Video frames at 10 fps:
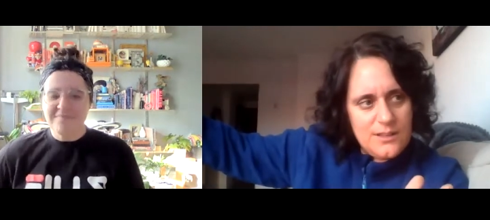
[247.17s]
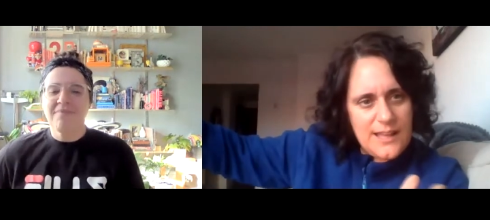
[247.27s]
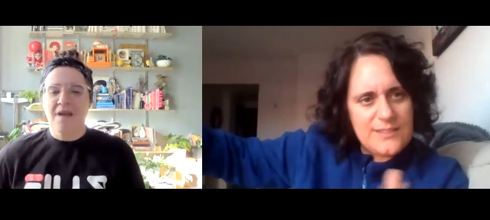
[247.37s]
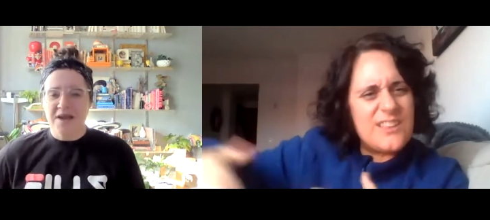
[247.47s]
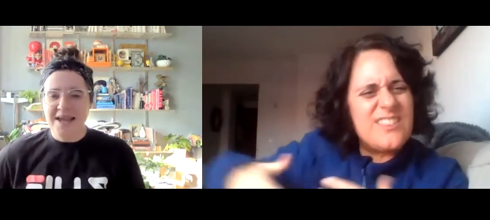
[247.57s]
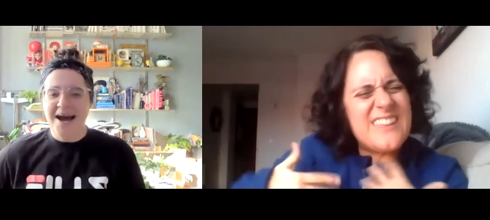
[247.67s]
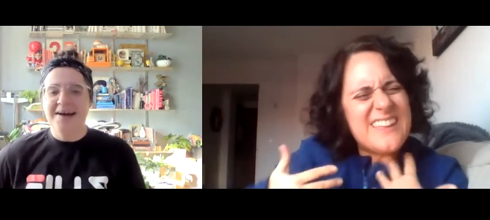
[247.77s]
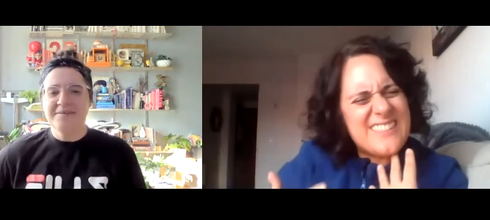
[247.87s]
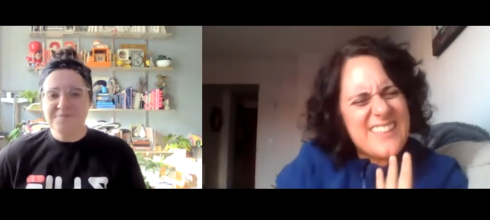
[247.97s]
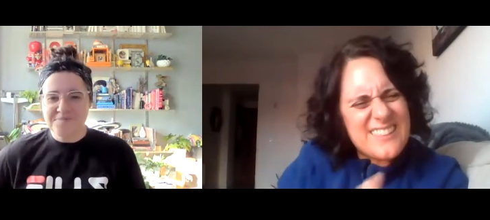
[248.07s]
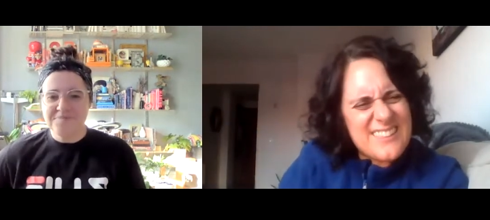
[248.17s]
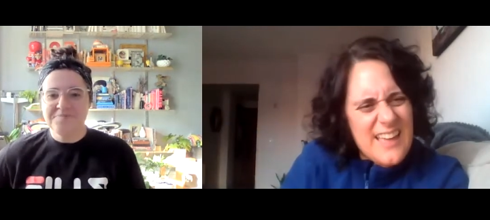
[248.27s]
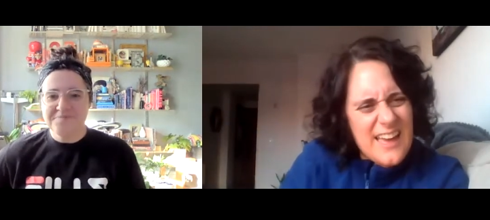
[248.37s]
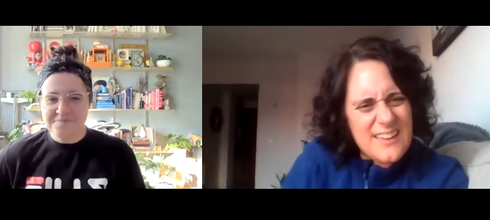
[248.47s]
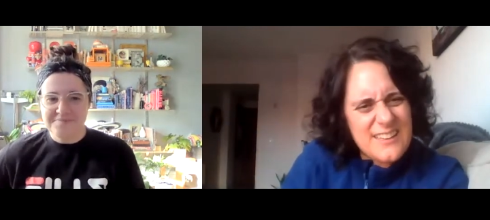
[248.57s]
Speaker 1: Like the yeah. things they
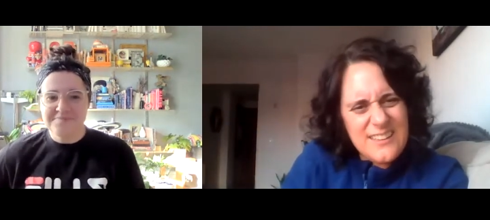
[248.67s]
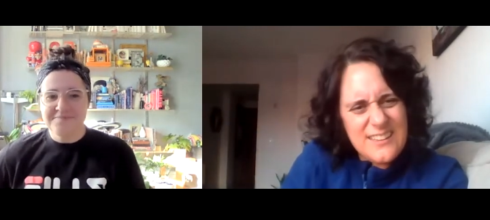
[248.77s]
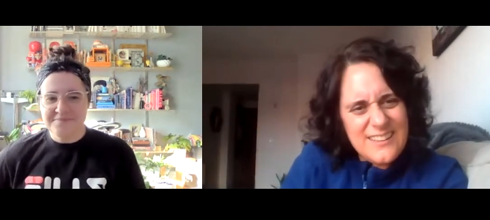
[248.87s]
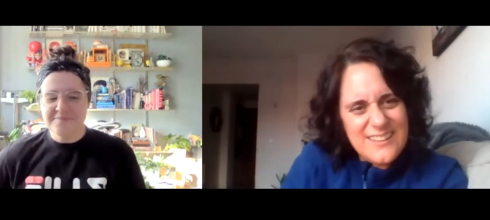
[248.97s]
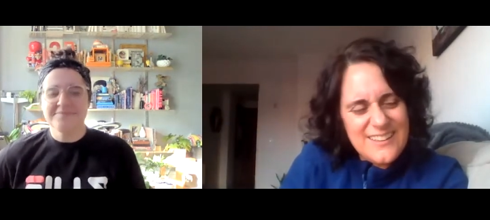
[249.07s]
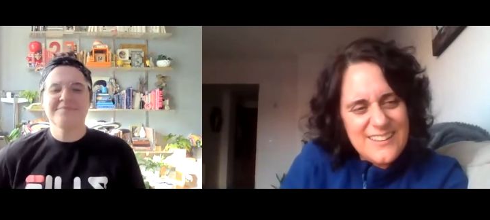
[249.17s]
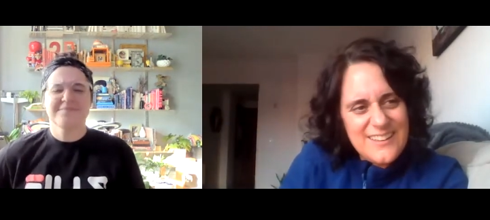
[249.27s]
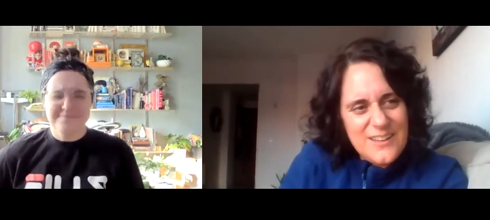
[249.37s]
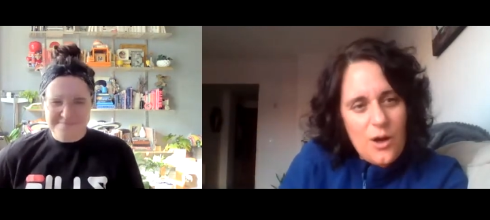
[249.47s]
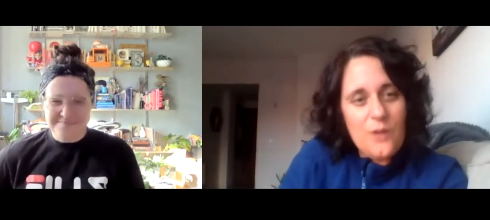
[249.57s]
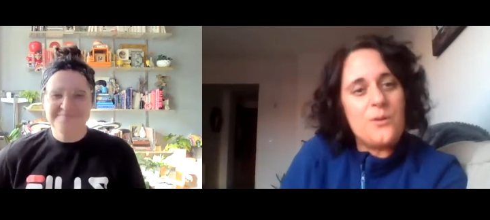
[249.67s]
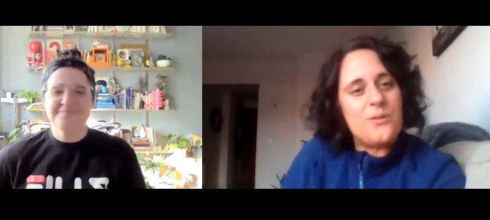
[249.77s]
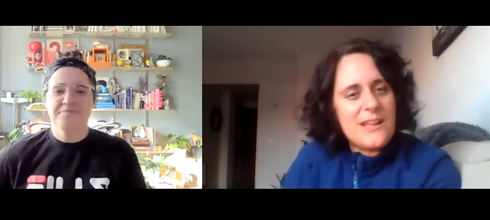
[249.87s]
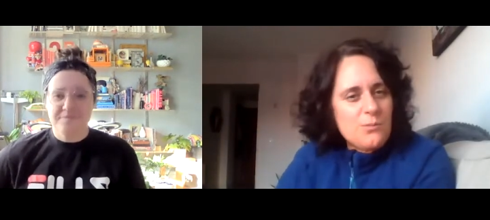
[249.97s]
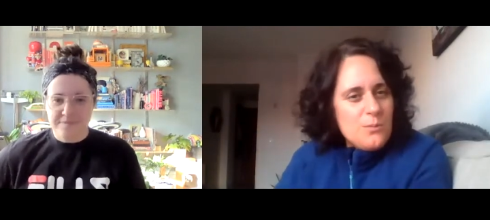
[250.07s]
say, although
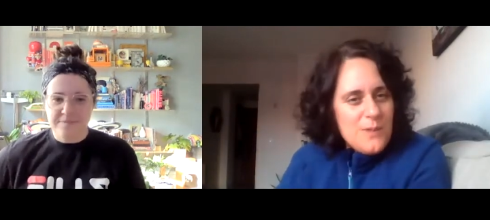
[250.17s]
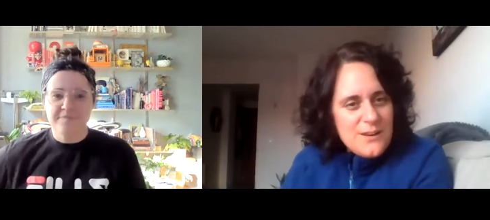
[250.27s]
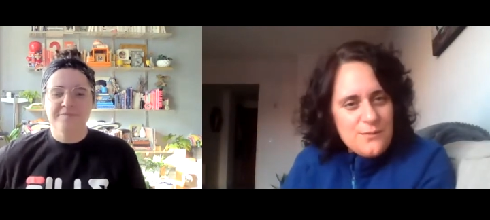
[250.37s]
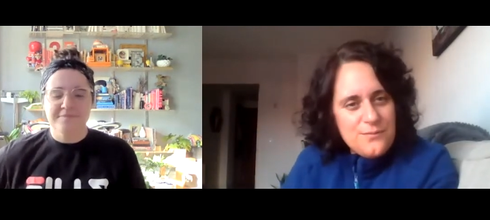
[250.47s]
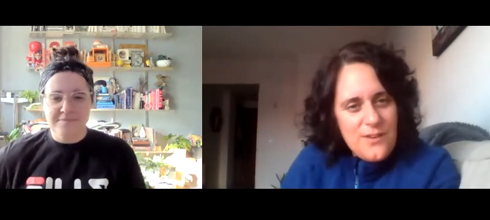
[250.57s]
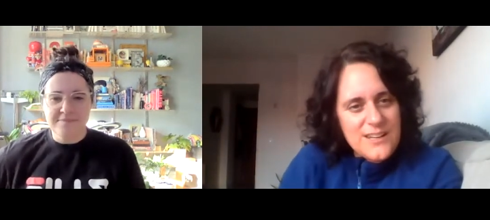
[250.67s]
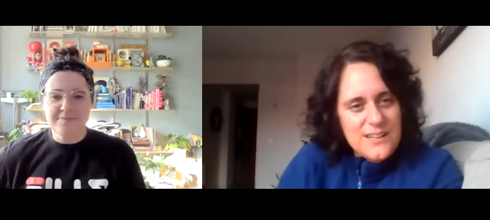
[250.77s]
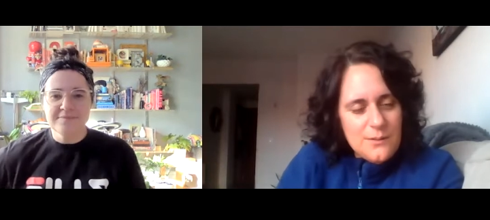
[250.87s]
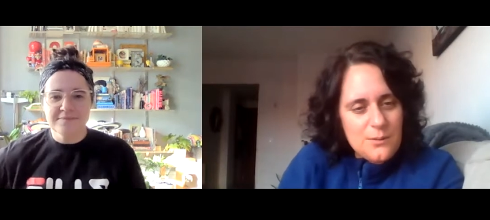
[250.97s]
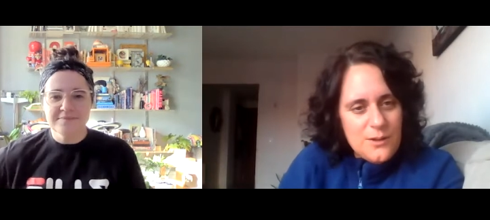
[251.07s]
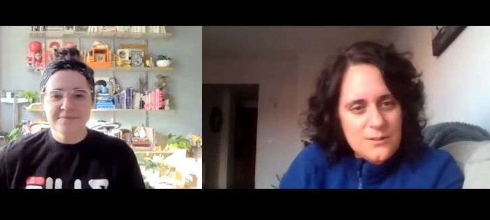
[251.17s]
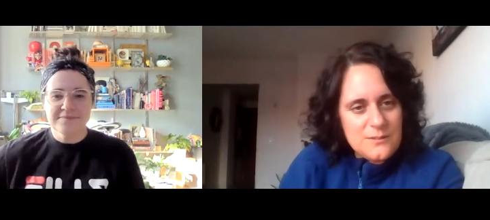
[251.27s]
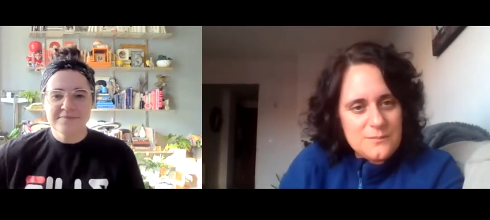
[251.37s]
that's what made it funny, I thought